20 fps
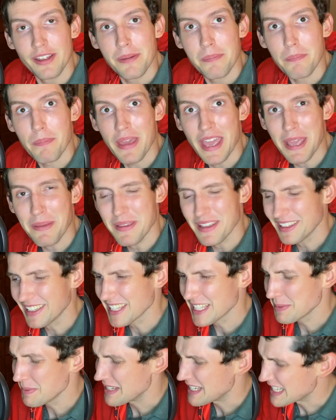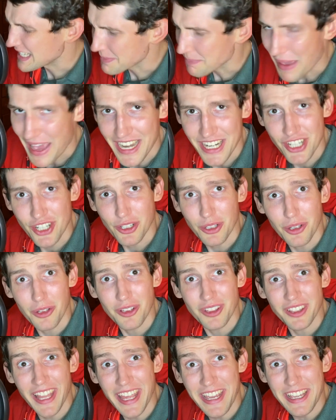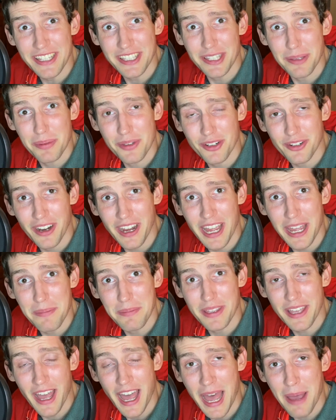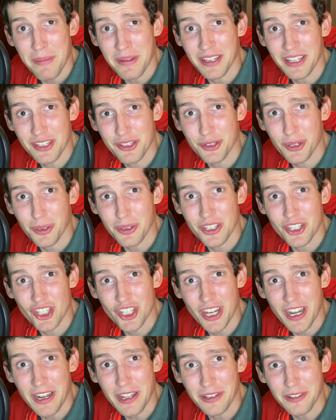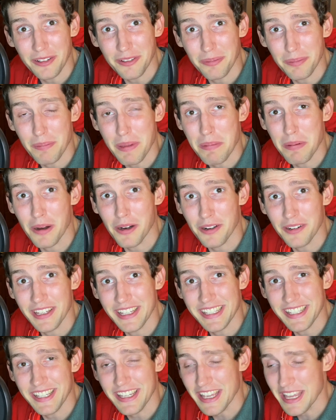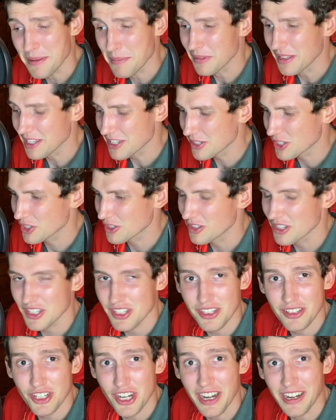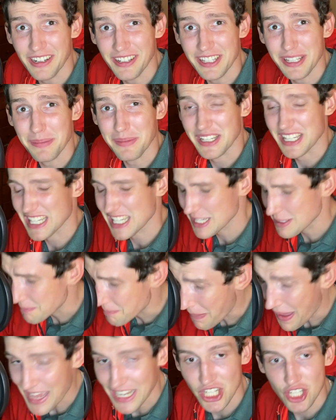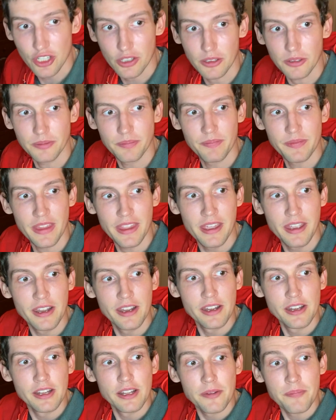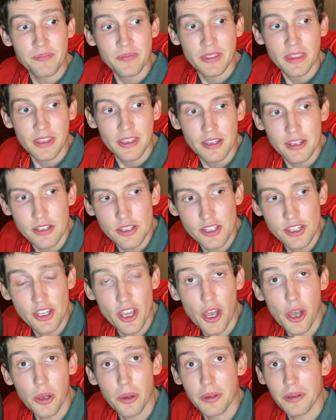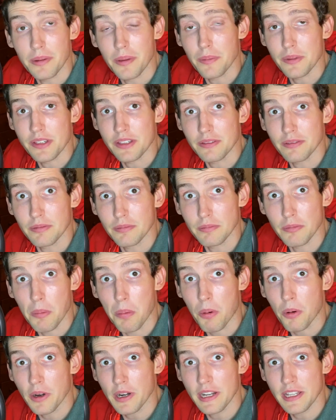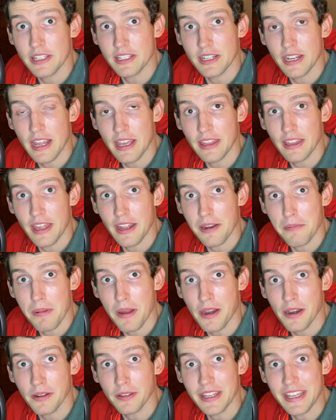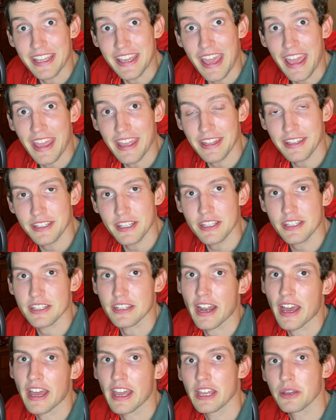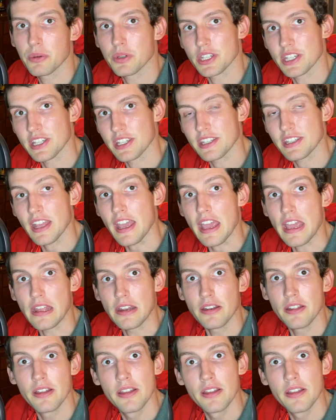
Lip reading: baby, let's be special. Like, subscribe, comment, let's grow this channel, be part of the team. Let's turn this channel into something special. So, it was reported today that apparently Kansas and Iowa State